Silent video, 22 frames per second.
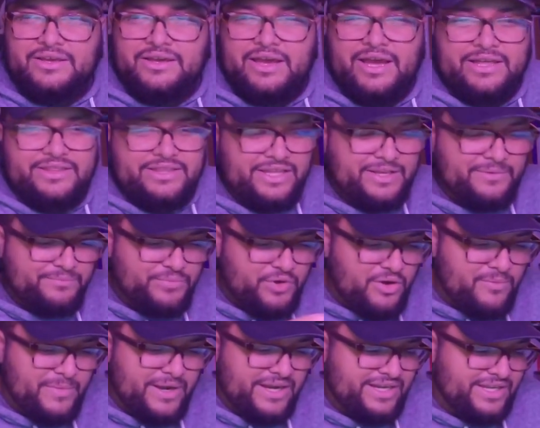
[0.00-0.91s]
and then
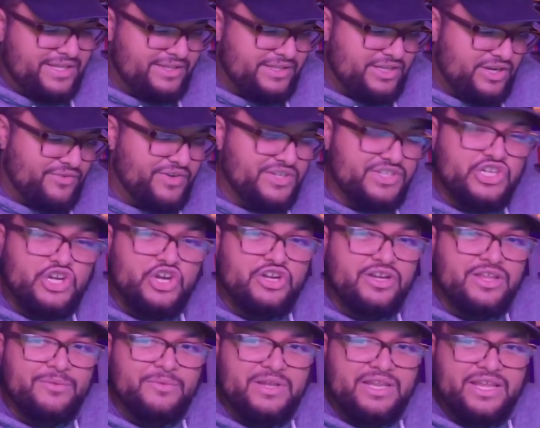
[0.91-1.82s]
put mine in there,
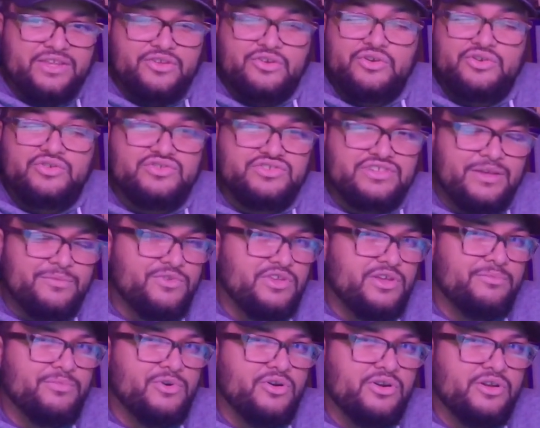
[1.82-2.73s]
return and be like, yo, you sent
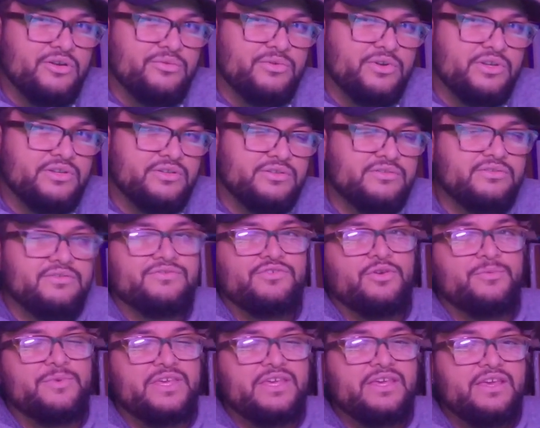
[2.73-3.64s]
me a broken one.
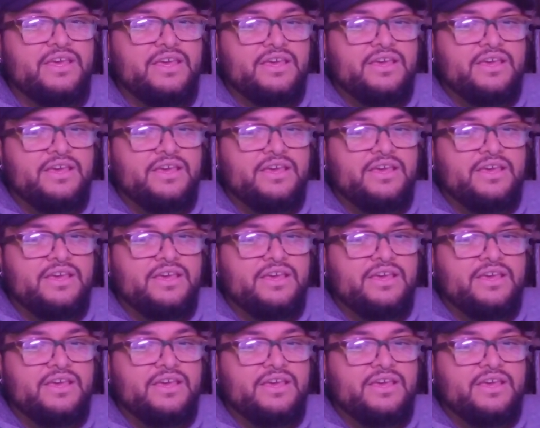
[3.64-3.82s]
Feel me?